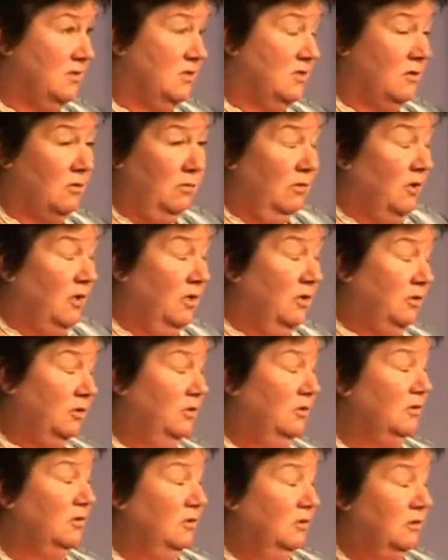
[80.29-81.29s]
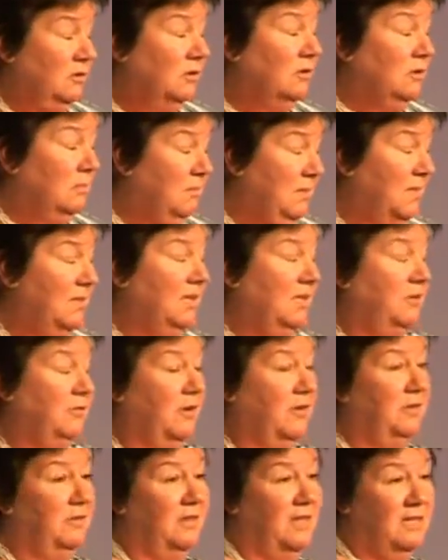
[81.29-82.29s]
So you, you can make your
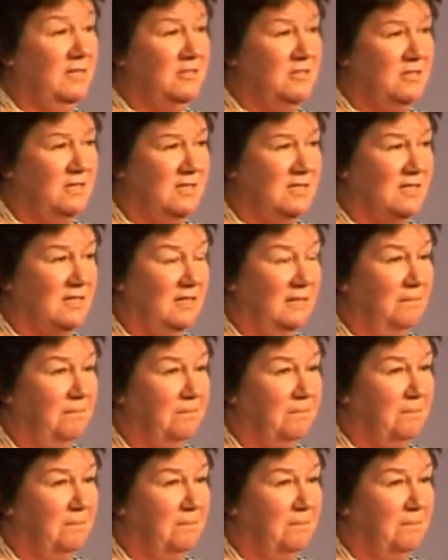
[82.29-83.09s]
own electricity.